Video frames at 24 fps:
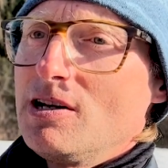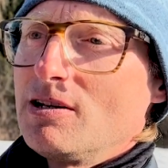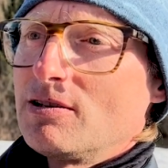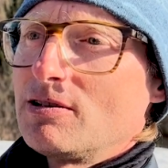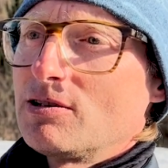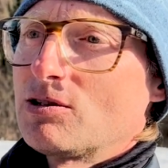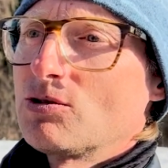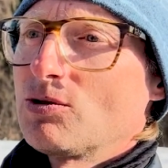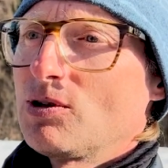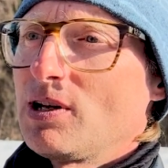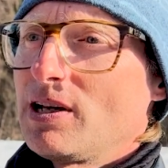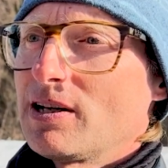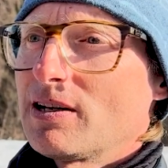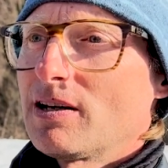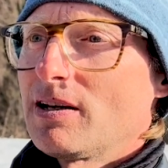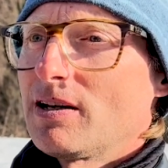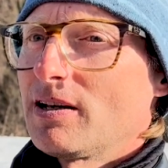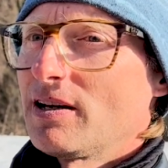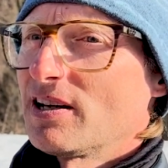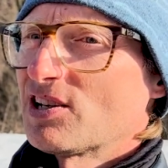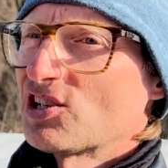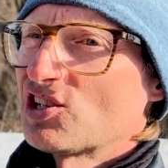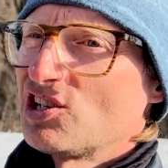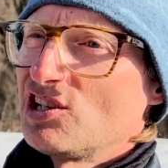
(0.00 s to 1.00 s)
The 2-line
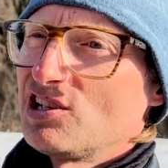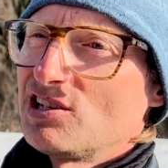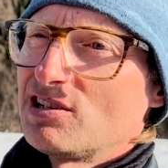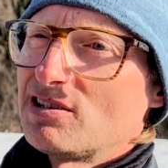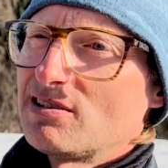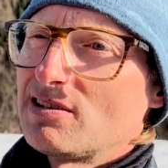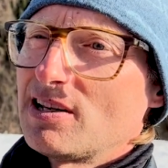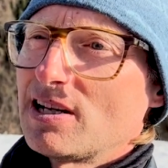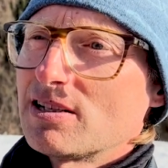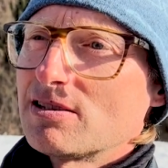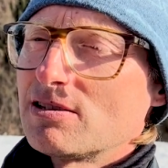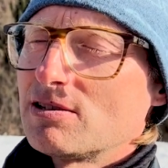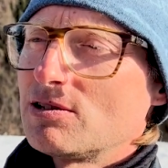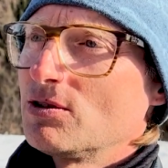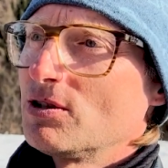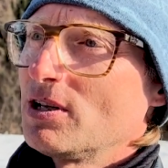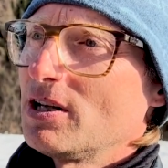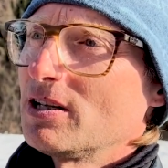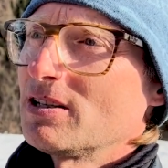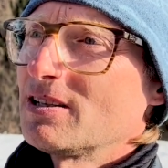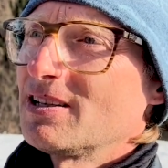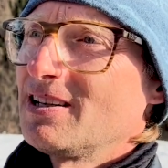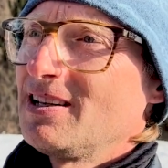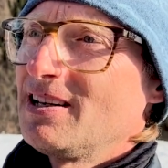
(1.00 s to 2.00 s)
glider actually doesn't do
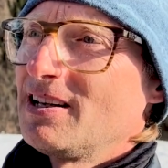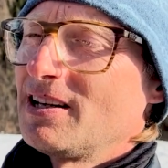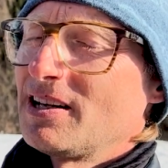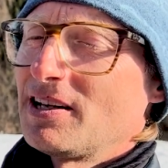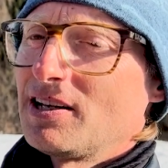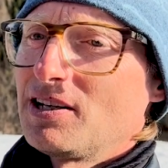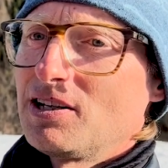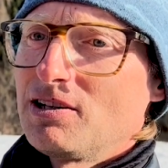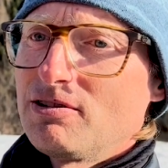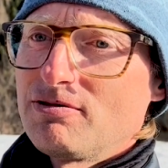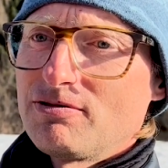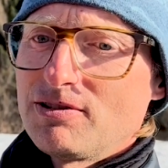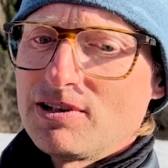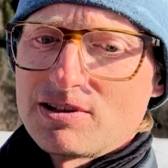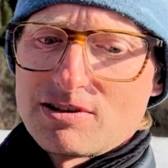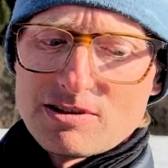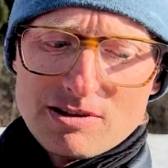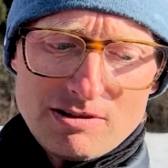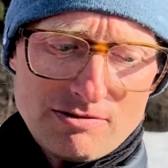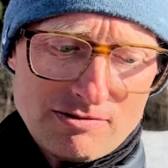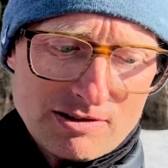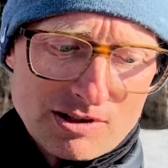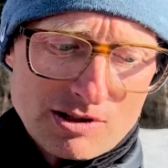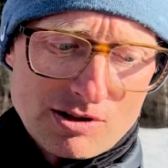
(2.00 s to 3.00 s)
that, and if
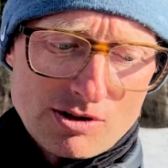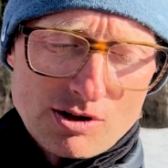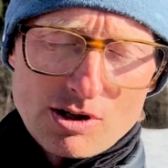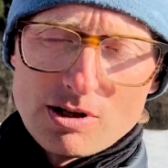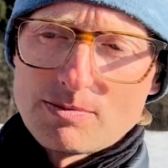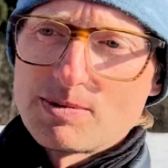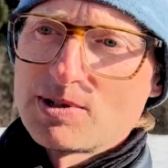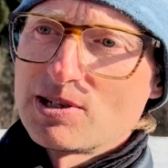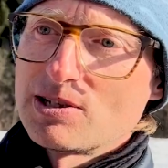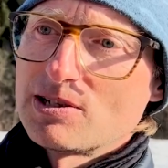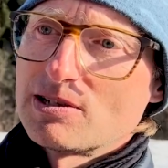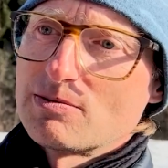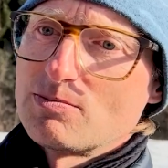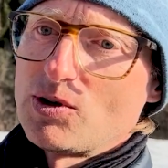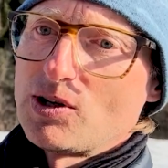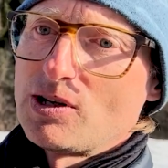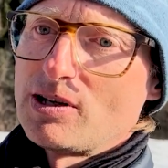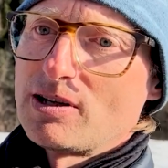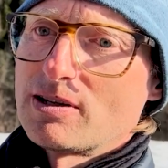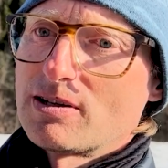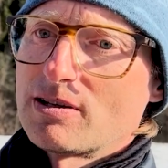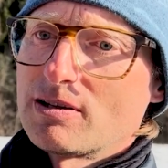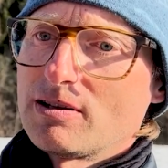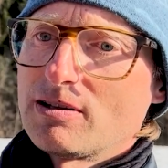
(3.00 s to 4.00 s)
it collapses, it's more
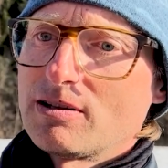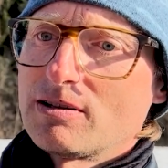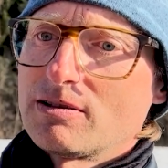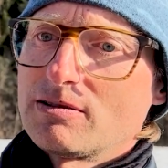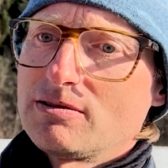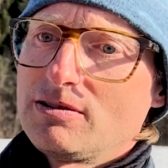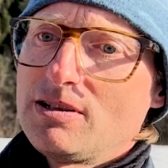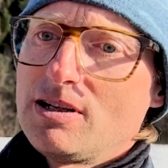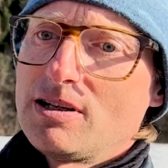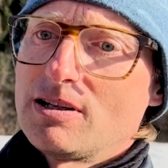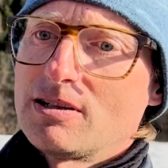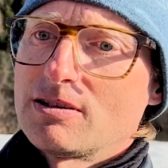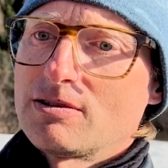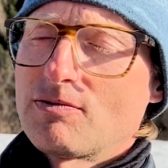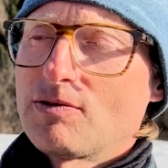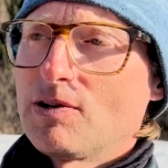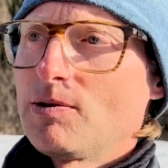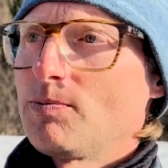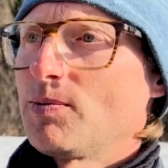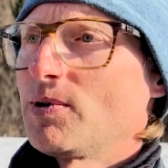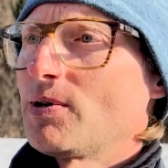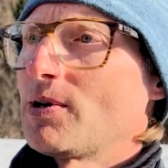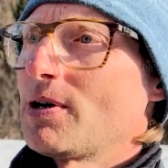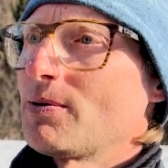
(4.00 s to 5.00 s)
like it's
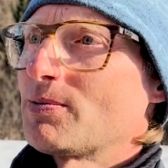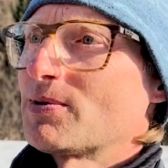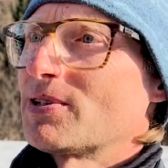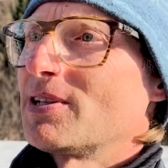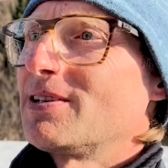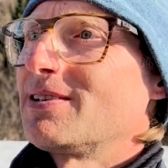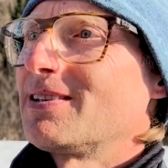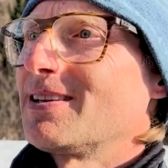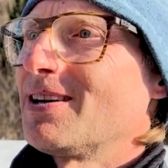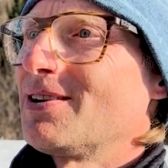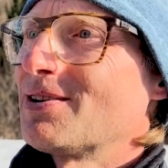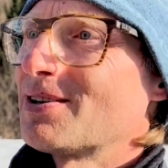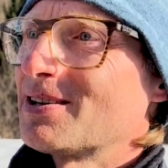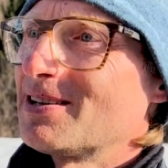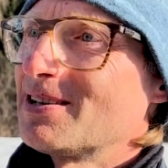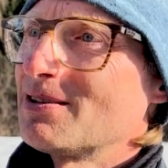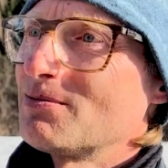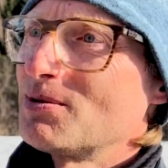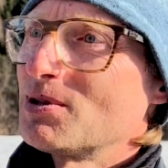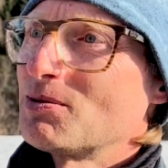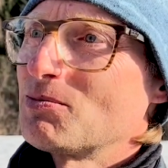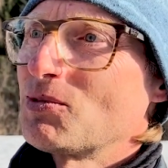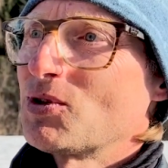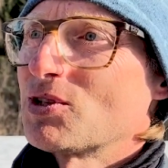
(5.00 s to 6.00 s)
flipping upside down a
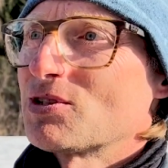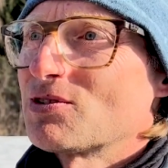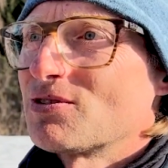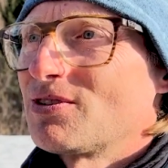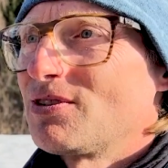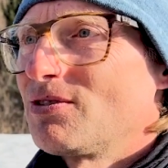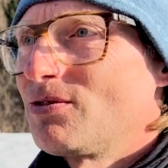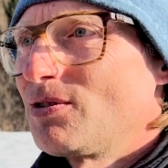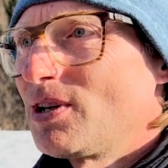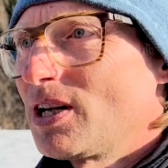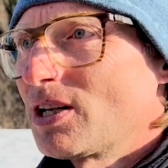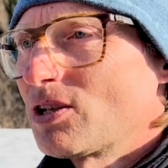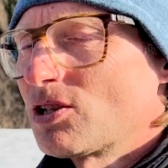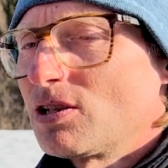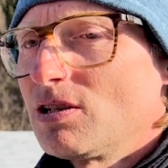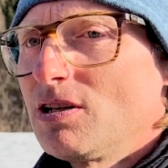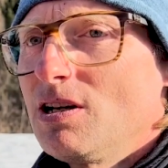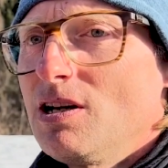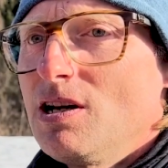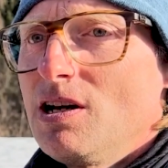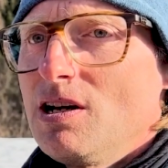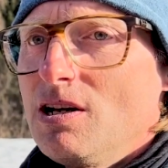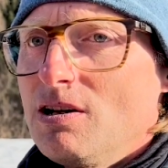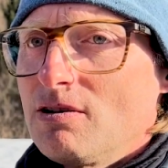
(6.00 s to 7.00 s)
little bit more. So the reaction,
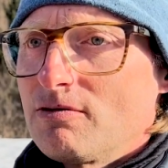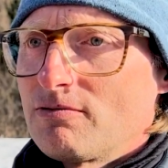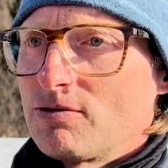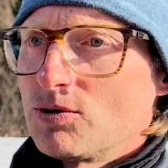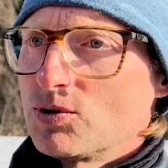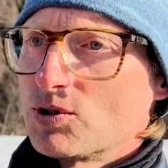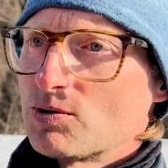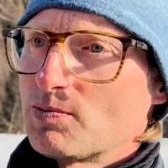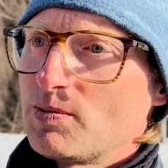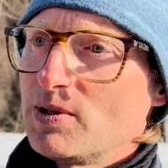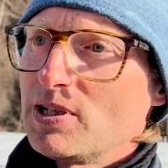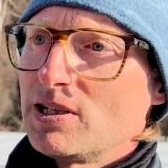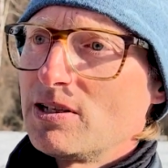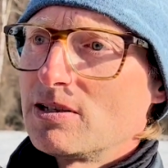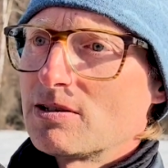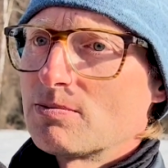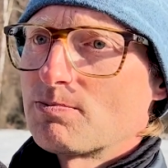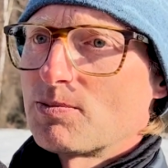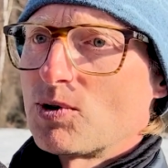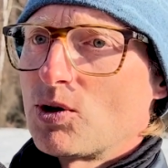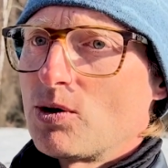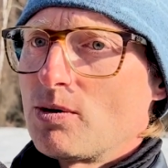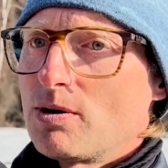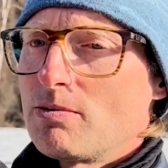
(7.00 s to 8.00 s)
full speed is
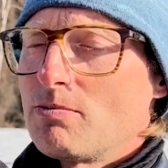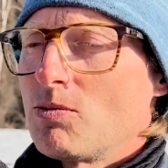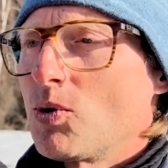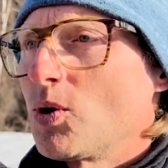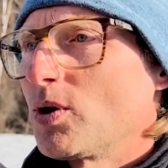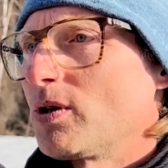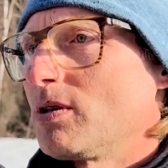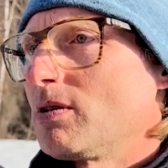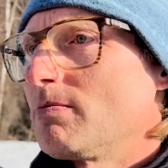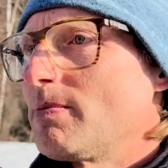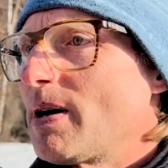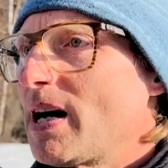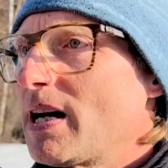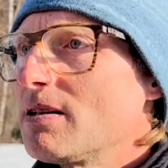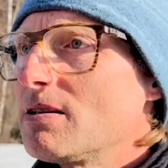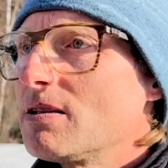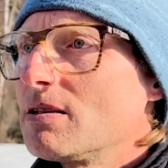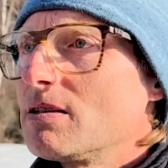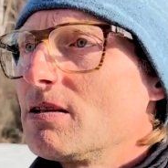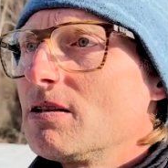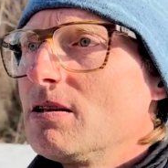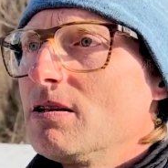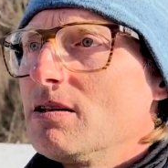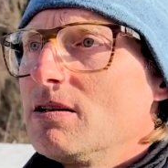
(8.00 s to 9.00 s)
probably more
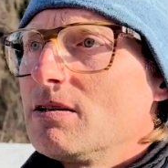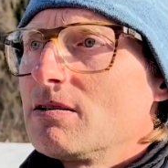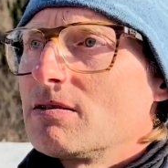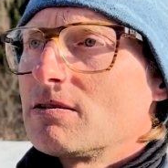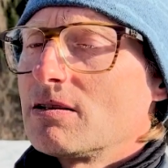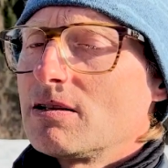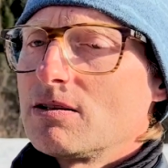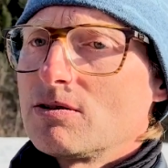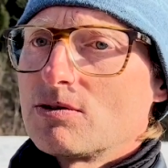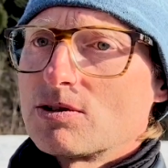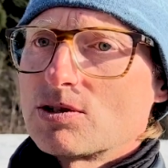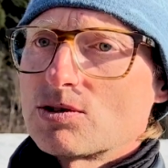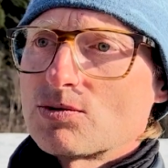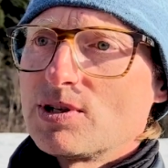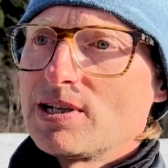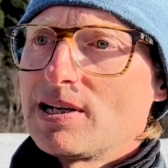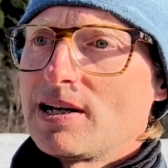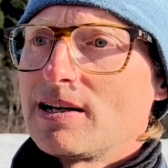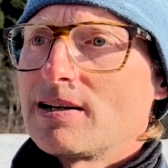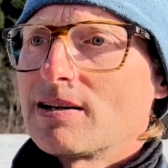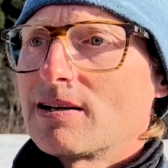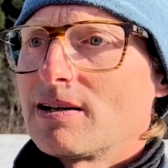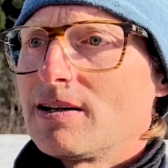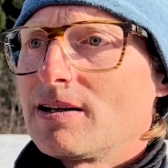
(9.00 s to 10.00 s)
demanding than on a
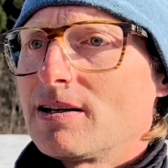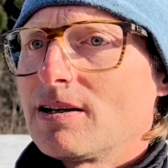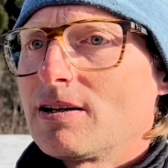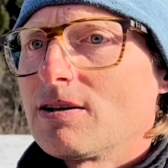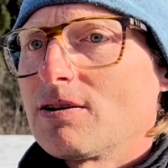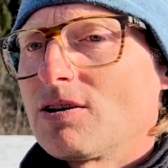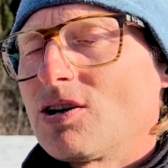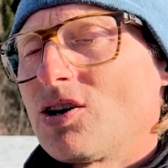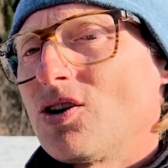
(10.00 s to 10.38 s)
3-line glider.